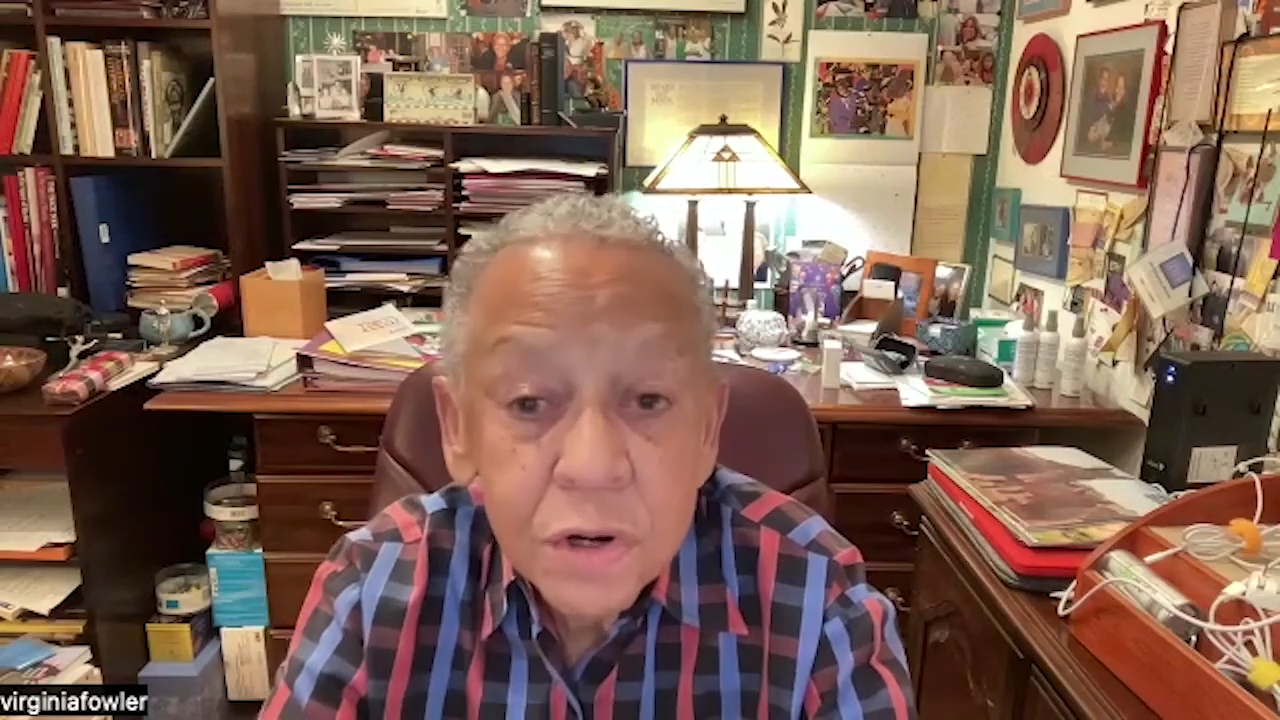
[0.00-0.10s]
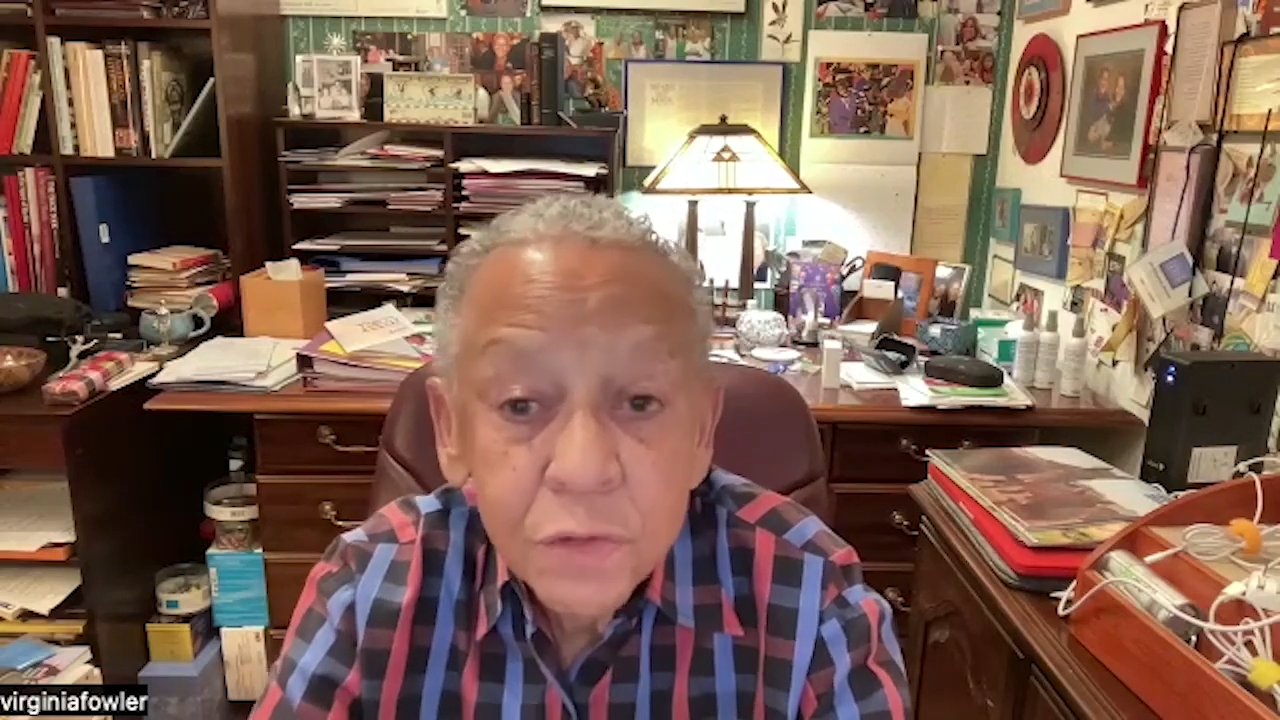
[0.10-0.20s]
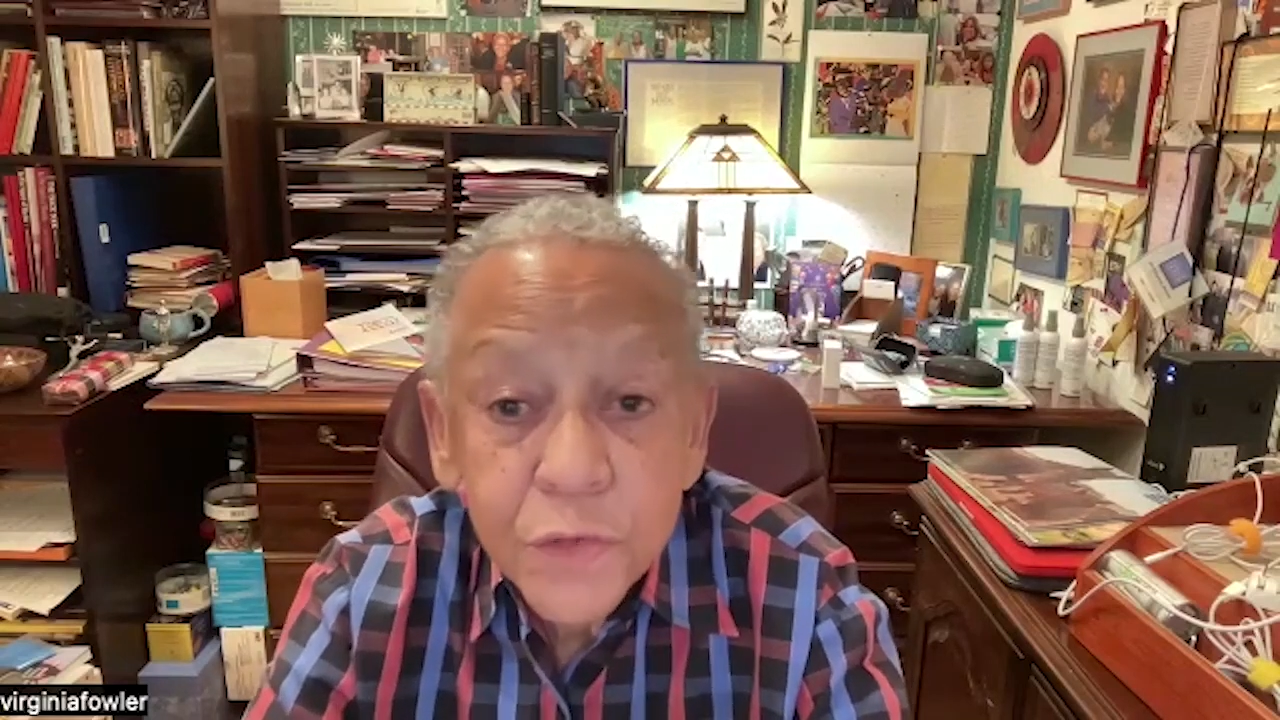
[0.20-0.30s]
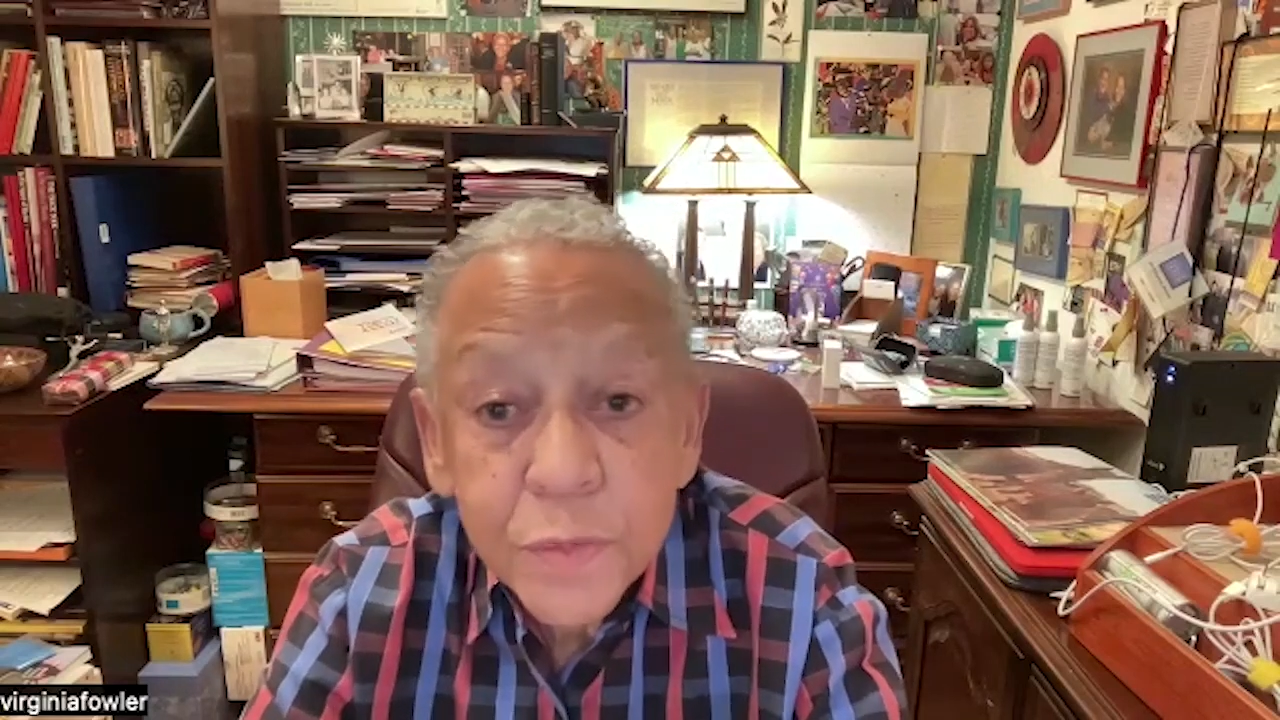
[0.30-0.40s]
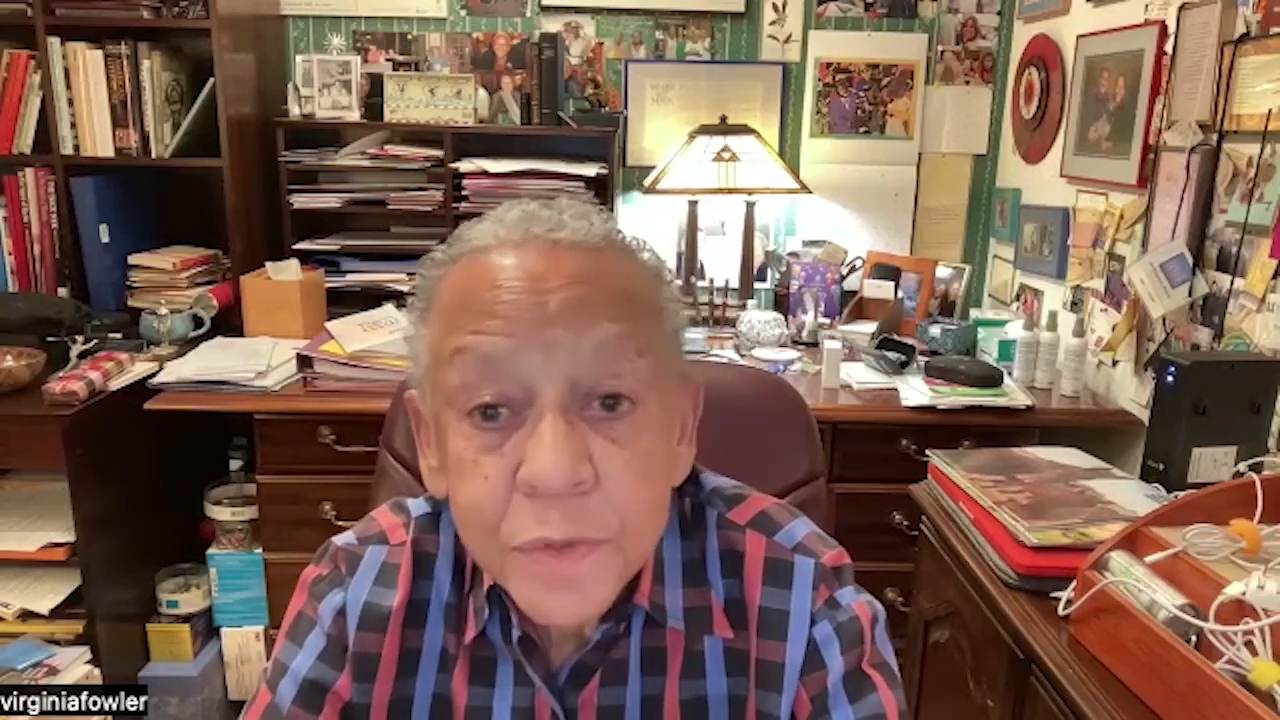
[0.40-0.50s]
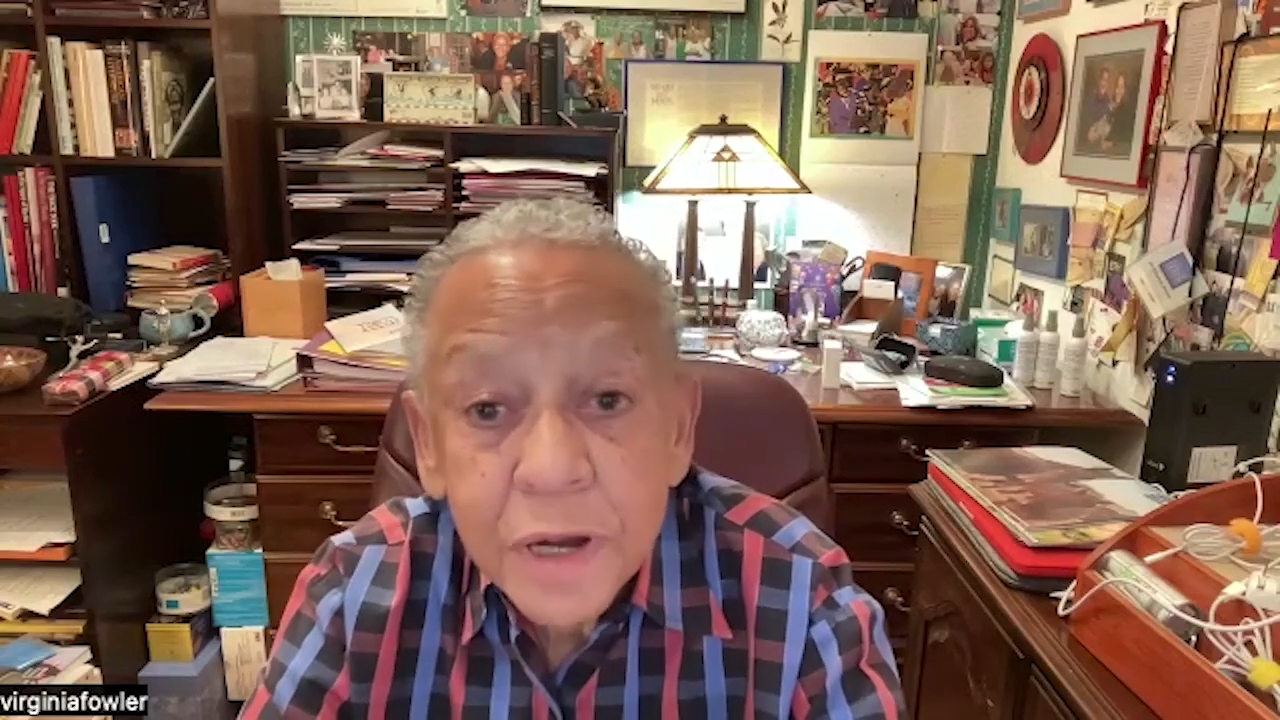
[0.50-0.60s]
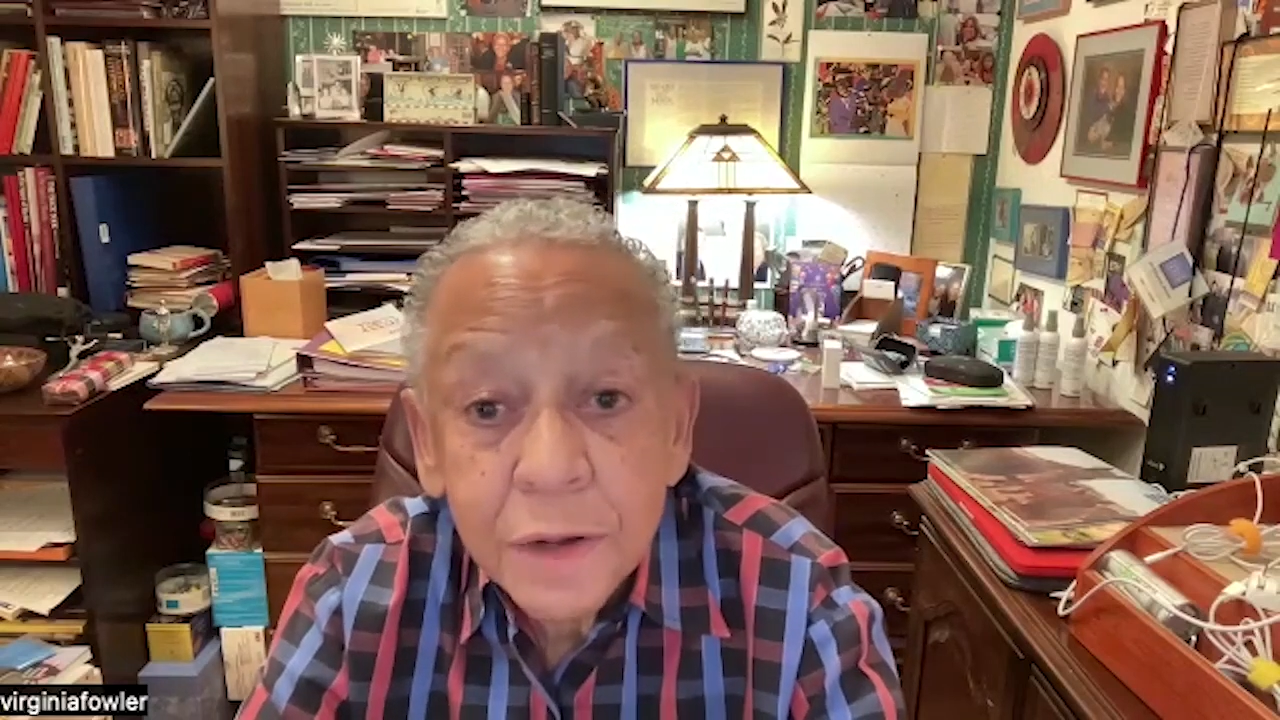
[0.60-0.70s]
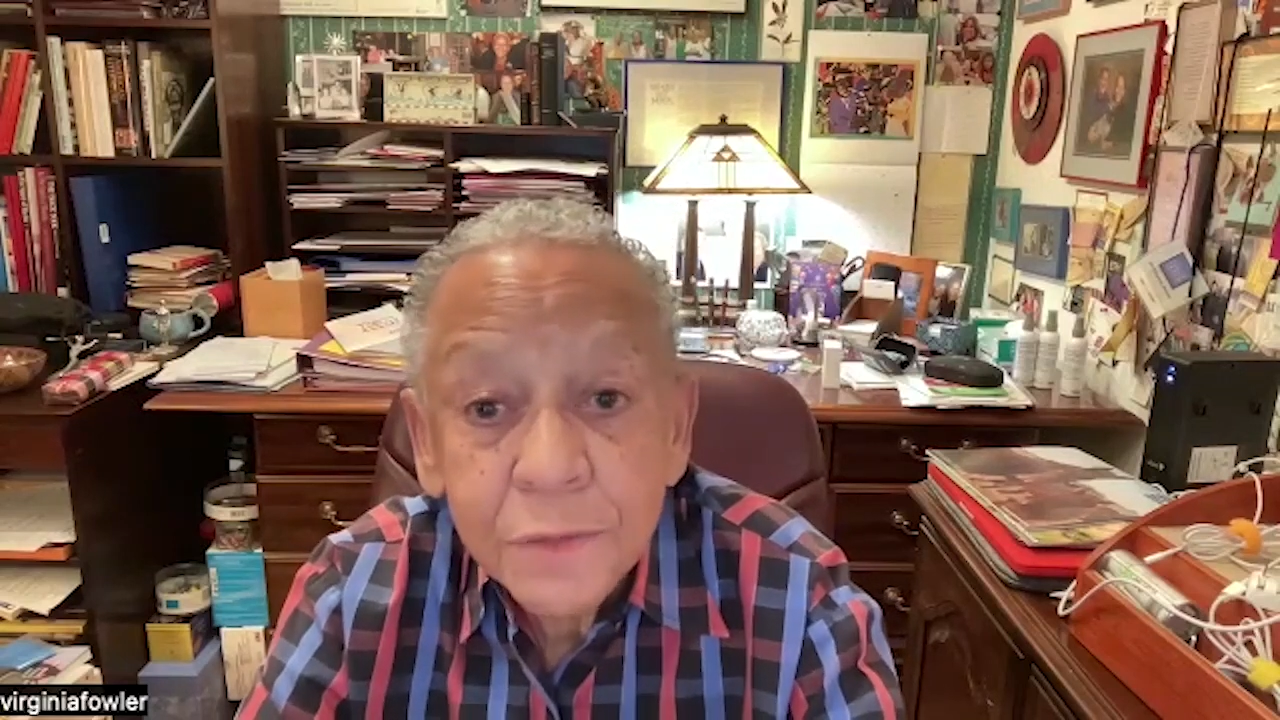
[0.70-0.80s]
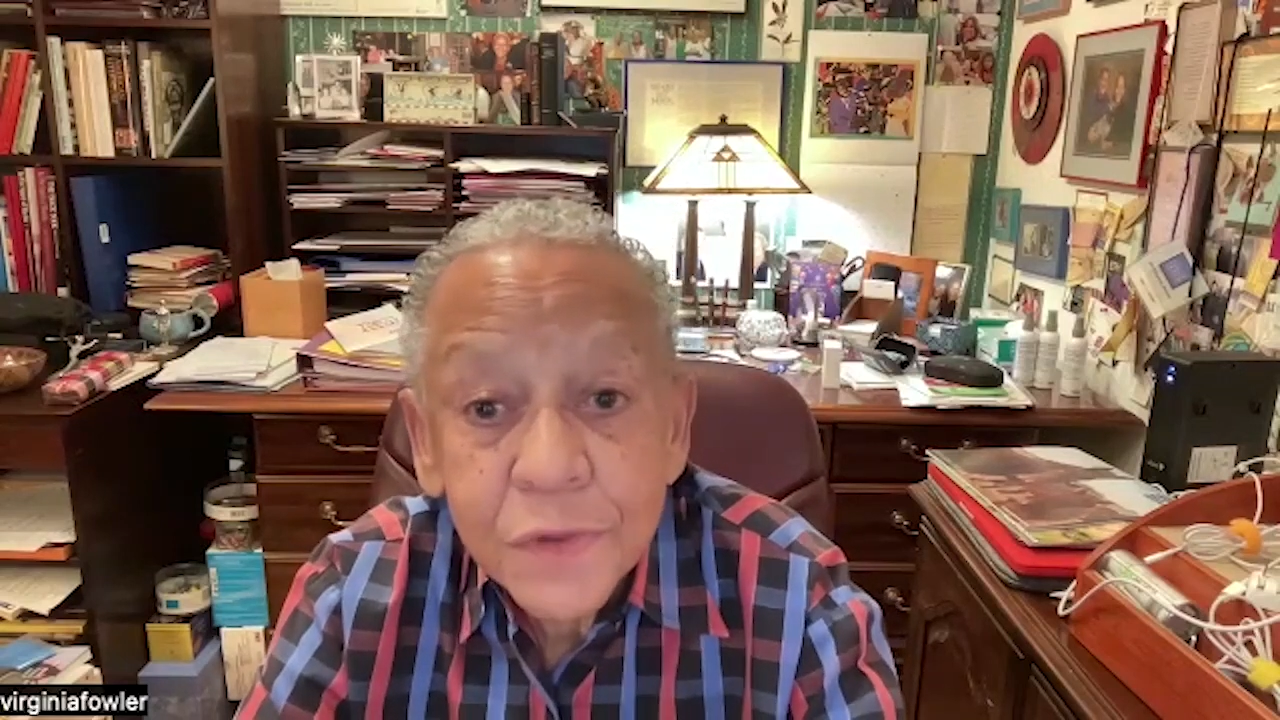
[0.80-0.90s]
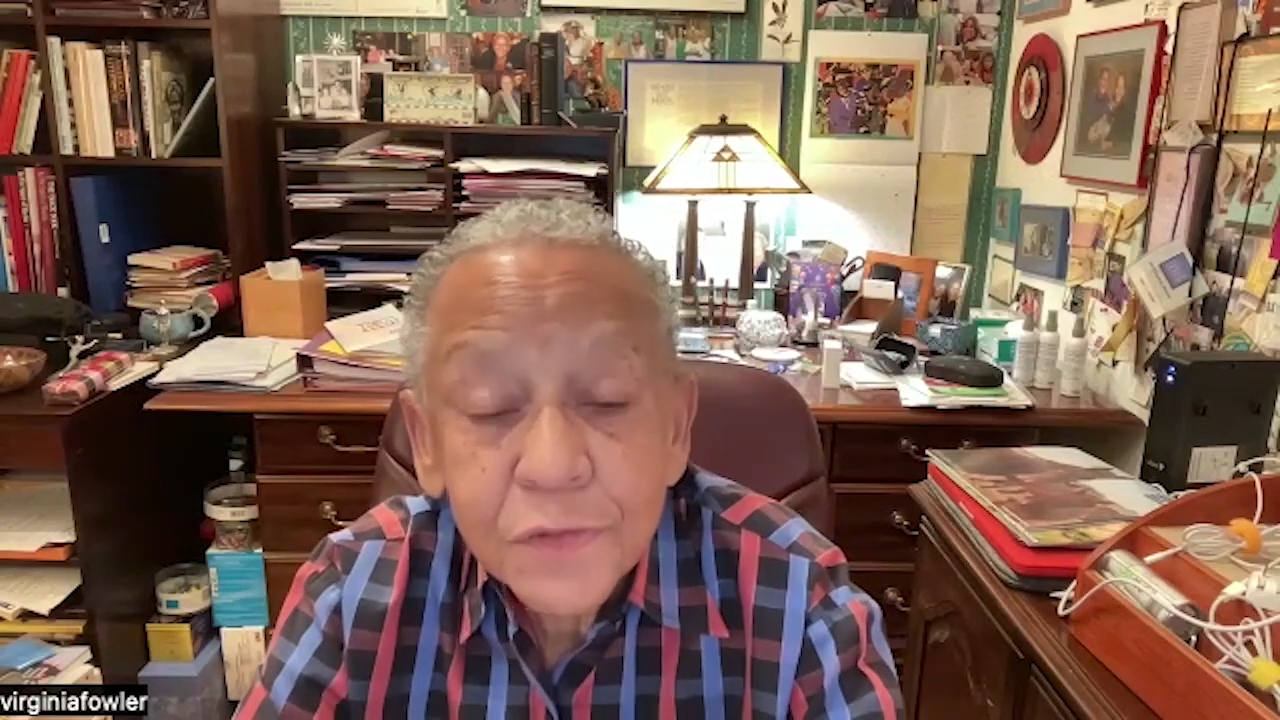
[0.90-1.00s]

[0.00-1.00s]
from